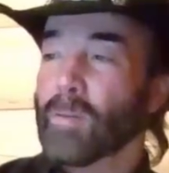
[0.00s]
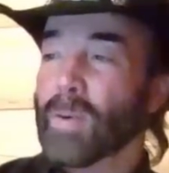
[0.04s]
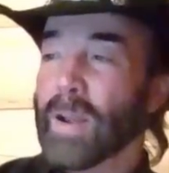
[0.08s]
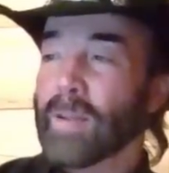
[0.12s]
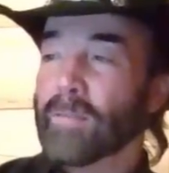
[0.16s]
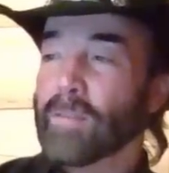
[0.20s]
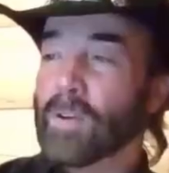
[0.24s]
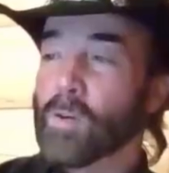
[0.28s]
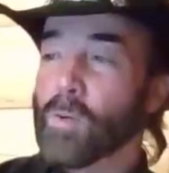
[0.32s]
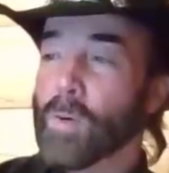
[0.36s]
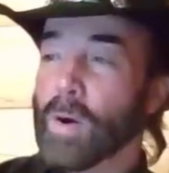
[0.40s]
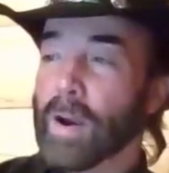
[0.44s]

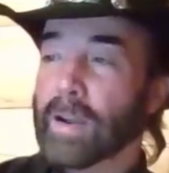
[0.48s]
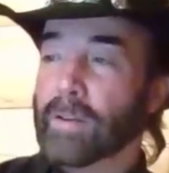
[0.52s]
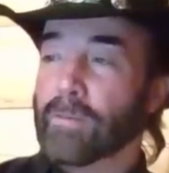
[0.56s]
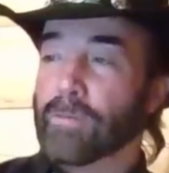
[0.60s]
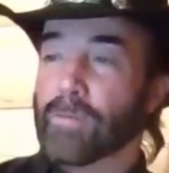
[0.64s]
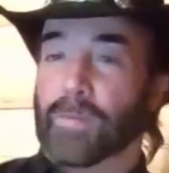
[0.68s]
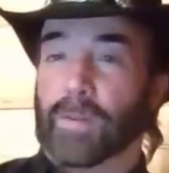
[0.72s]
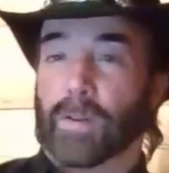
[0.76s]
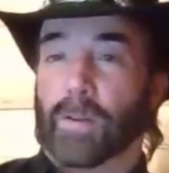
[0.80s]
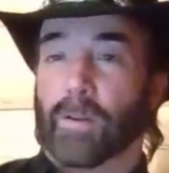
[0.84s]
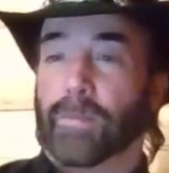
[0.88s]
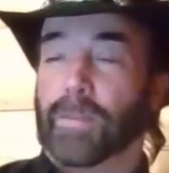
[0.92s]
We haven't
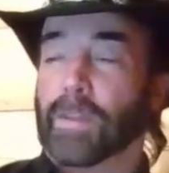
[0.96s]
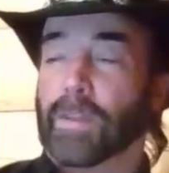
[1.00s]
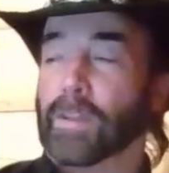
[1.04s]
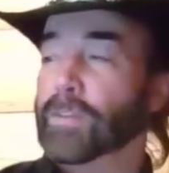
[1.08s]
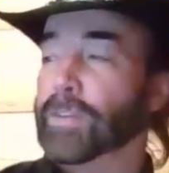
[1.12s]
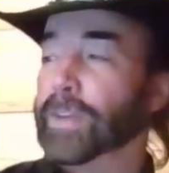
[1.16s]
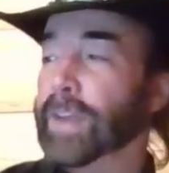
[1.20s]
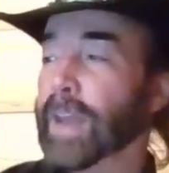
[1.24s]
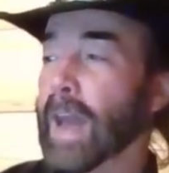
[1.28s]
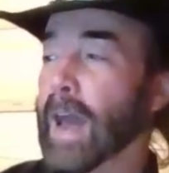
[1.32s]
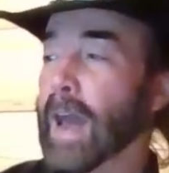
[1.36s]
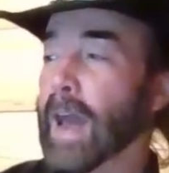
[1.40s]
quite filled
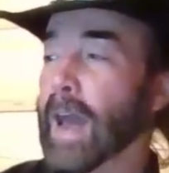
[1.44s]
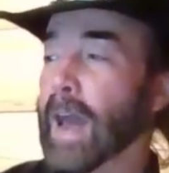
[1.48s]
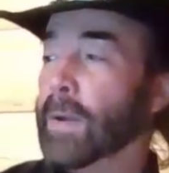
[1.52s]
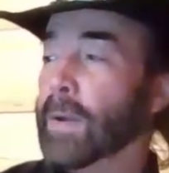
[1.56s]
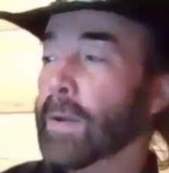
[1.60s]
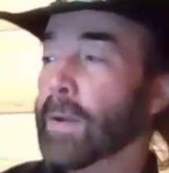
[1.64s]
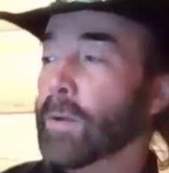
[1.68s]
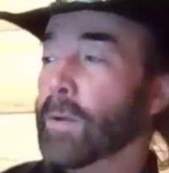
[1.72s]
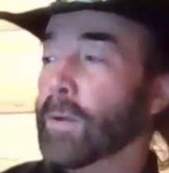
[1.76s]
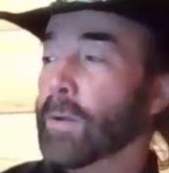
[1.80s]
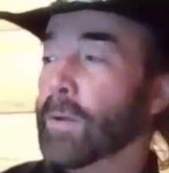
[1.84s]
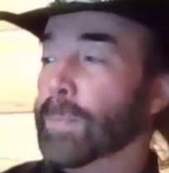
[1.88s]
this
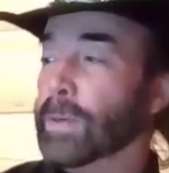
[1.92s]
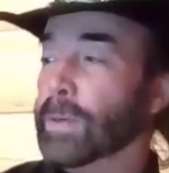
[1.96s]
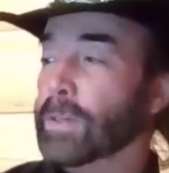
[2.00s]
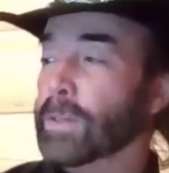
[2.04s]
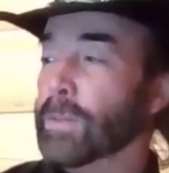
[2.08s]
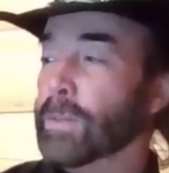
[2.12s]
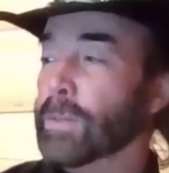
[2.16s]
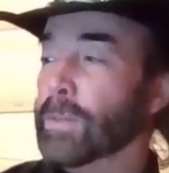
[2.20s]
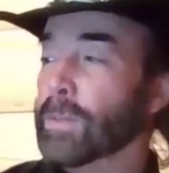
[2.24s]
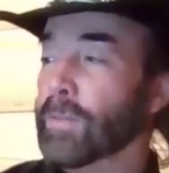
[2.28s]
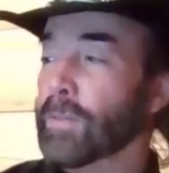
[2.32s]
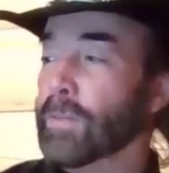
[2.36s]
gap. We
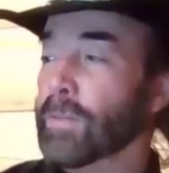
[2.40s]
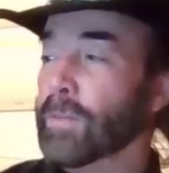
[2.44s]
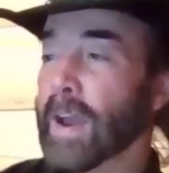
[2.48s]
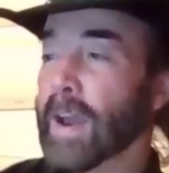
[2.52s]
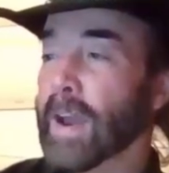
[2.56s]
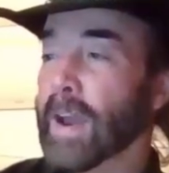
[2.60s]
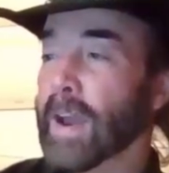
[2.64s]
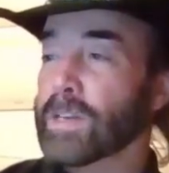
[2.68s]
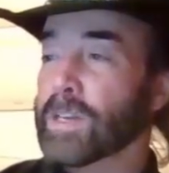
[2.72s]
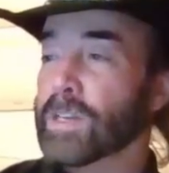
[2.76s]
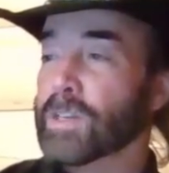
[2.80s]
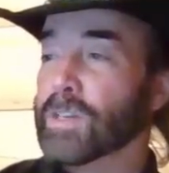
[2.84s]
put the moving
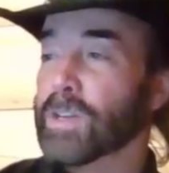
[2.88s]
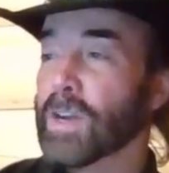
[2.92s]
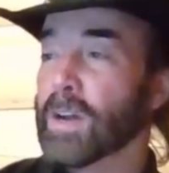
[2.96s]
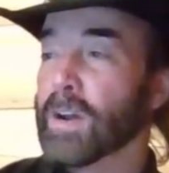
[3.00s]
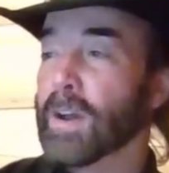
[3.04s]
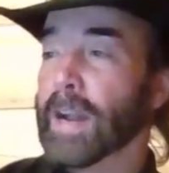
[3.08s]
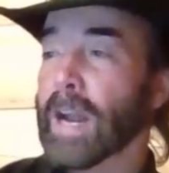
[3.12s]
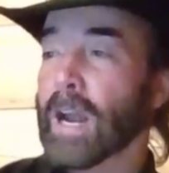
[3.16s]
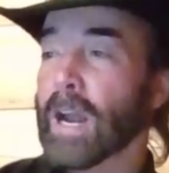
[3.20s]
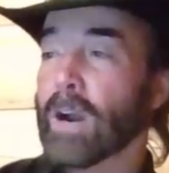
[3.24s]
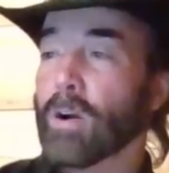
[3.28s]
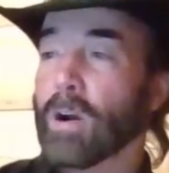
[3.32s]
averages
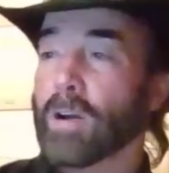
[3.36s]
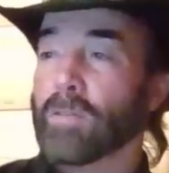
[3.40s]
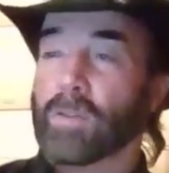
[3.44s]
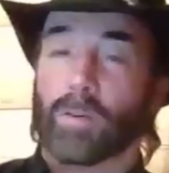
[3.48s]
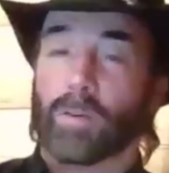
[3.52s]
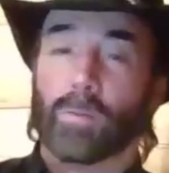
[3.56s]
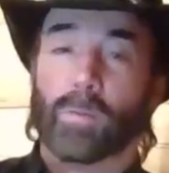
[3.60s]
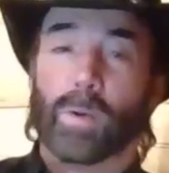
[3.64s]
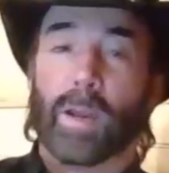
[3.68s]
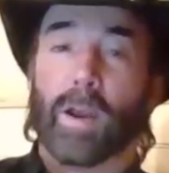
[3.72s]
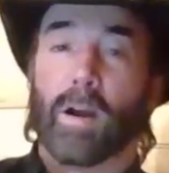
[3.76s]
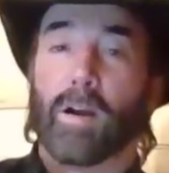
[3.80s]
on,
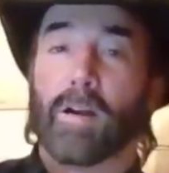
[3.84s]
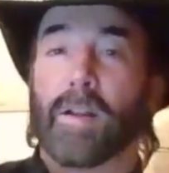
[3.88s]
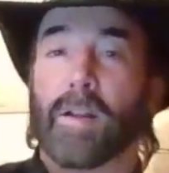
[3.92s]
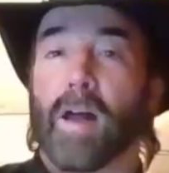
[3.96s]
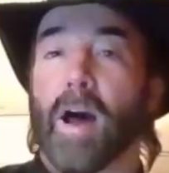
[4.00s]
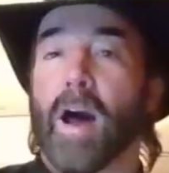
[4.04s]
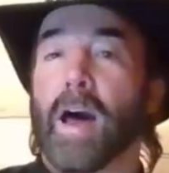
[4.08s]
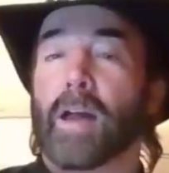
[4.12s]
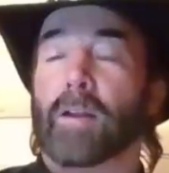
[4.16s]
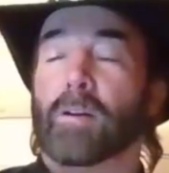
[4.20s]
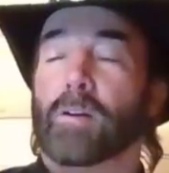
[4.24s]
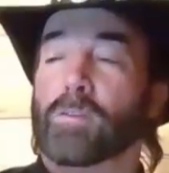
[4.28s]
however, we are
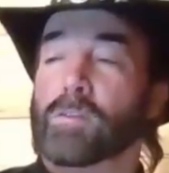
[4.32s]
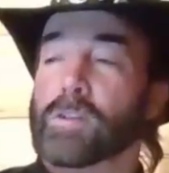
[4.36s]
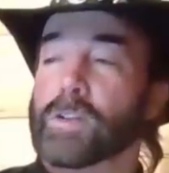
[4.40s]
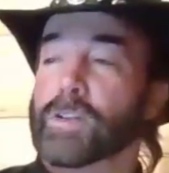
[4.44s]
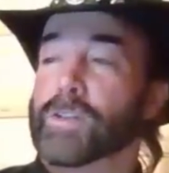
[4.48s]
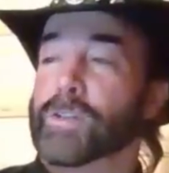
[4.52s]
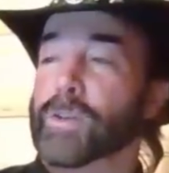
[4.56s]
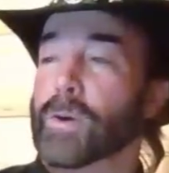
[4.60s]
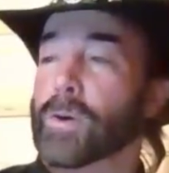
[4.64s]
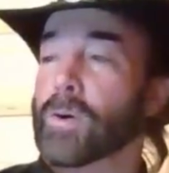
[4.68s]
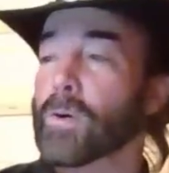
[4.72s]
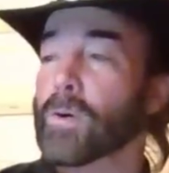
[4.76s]
not
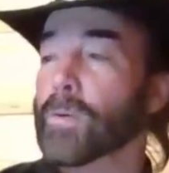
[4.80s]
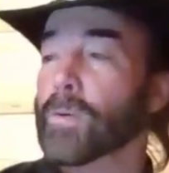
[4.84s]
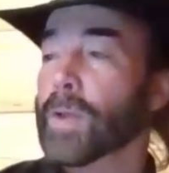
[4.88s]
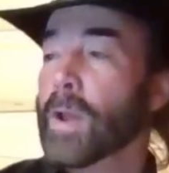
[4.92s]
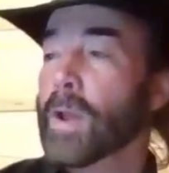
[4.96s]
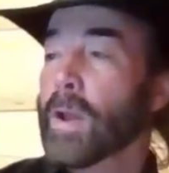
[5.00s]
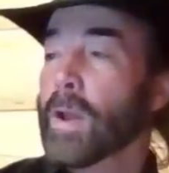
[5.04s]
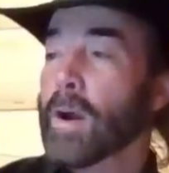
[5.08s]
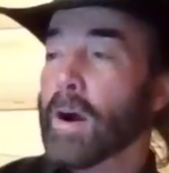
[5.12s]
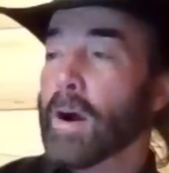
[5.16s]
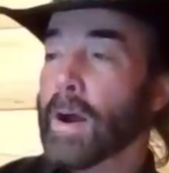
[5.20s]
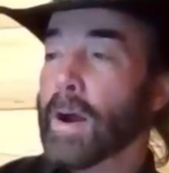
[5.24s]

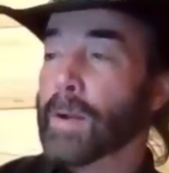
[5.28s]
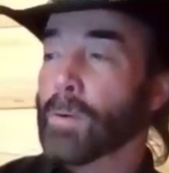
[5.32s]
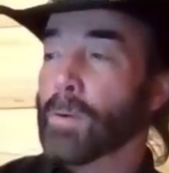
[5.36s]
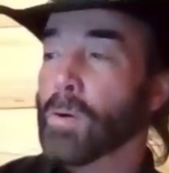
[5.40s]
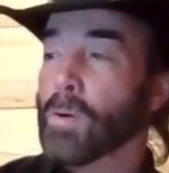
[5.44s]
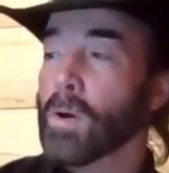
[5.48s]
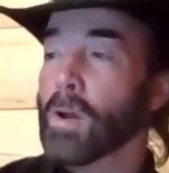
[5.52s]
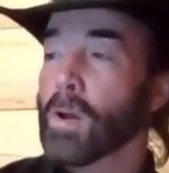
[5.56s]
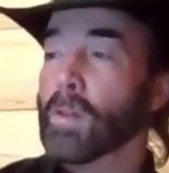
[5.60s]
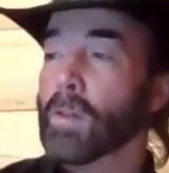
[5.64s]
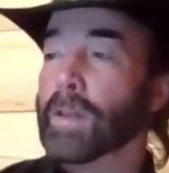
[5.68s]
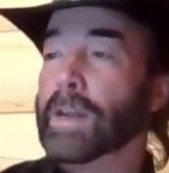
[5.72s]
oversold on
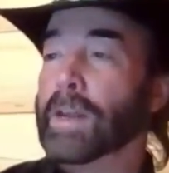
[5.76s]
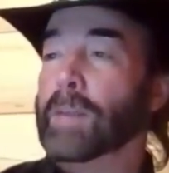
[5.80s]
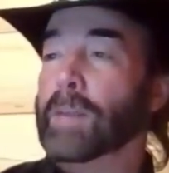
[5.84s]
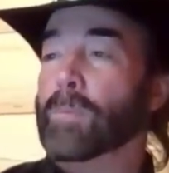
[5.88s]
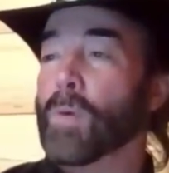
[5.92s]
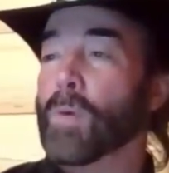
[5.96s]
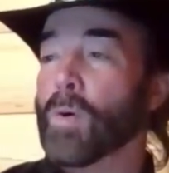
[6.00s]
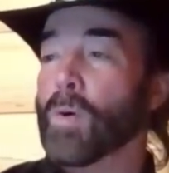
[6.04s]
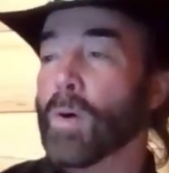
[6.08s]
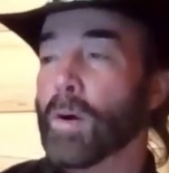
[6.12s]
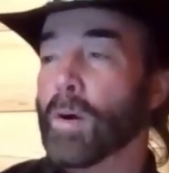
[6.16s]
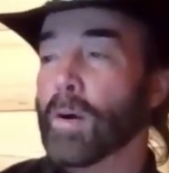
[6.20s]
oil
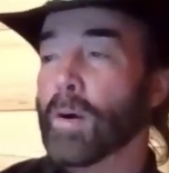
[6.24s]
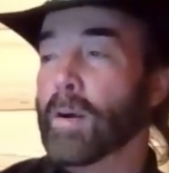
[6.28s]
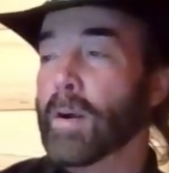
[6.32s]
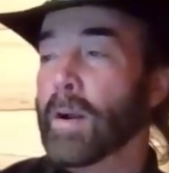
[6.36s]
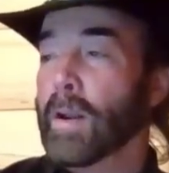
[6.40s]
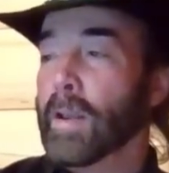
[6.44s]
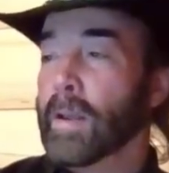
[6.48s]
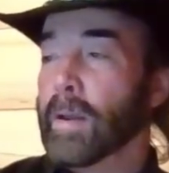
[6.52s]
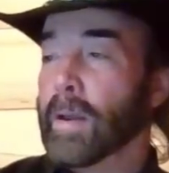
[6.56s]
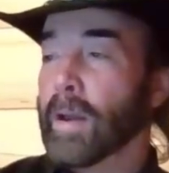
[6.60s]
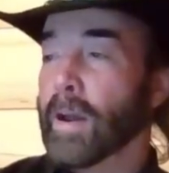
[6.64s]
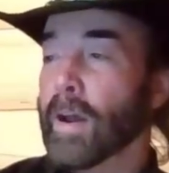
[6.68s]
anymore.